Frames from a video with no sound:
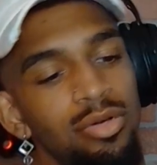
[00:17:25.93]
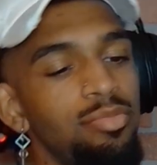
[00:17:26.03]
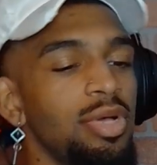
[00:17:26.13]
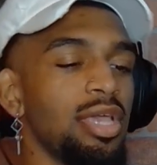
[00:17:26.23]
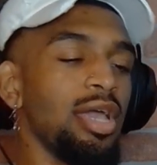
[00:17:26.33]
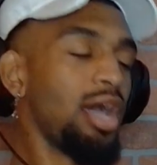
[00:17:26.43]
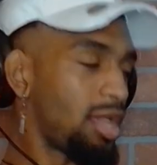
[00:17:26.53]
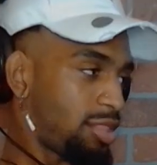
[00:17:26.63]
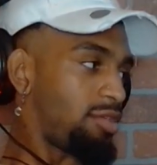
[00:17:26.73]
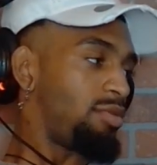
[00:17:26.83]
Oh my
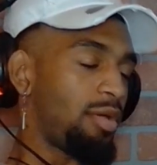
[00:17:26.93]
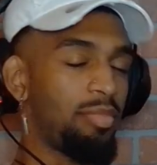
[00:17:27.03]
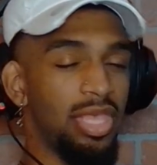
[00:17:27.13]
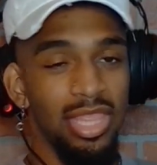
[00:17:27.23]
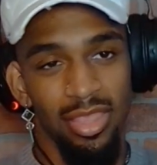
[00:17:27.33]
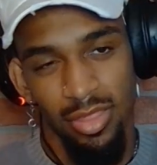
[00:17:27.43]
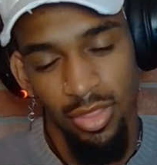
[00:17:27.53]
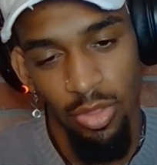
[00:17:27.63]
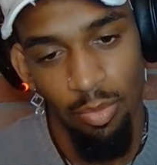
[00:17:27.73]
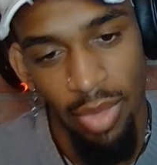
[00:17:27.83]
gosh, see what I mean? That's
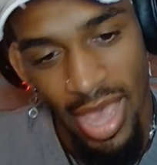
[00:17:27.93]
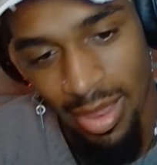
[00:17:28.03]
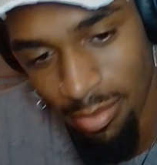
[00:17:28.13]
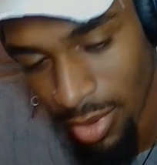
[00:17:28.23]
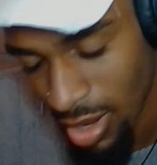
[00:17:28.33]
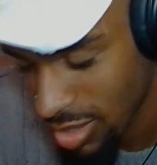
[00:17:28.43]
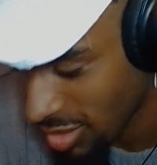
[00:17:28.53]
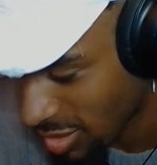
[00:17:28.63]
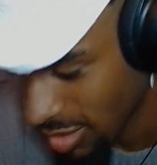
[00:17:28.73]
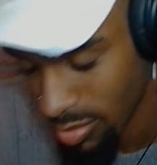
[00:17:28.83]
such a bad
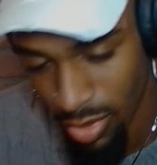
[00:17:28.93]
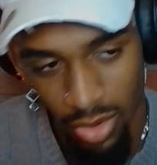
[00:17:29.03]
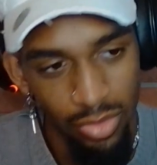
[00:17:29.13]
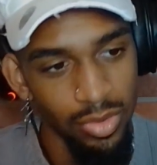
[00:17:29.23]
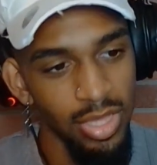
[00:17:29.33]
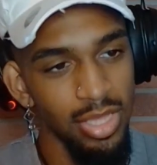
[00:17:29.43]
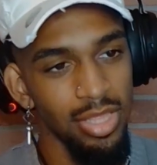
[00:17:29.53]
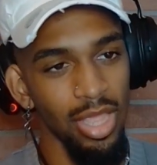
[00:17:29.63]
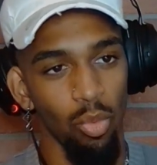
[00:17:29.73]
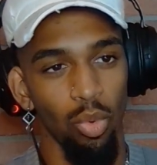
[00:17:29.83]
mindset, bro.
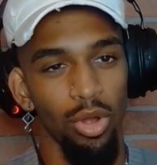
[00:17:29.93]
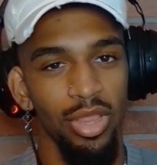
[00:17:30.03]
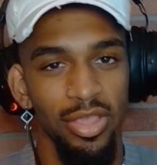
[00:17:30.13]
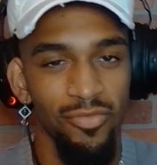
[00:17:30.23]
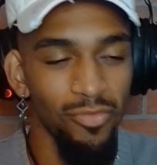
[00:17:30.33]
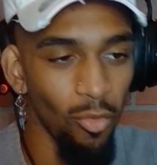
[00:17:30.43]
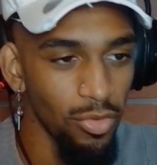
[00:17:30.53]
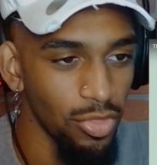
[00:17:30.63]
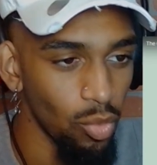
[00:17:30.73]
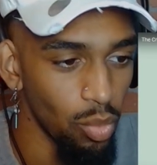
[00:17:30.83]
Like working
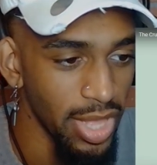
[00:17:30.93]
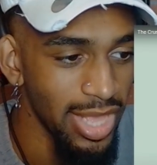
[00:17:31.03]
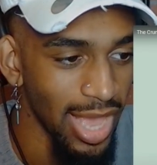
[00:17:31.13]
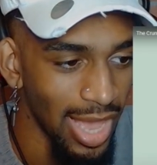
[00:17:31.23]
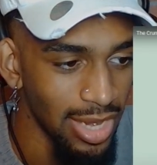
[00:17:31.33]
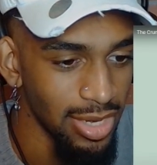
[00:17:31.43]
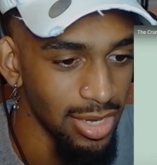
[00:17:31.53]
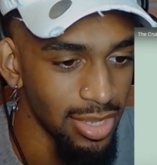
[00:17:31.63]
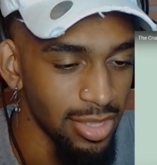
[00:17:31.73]
for the weekend.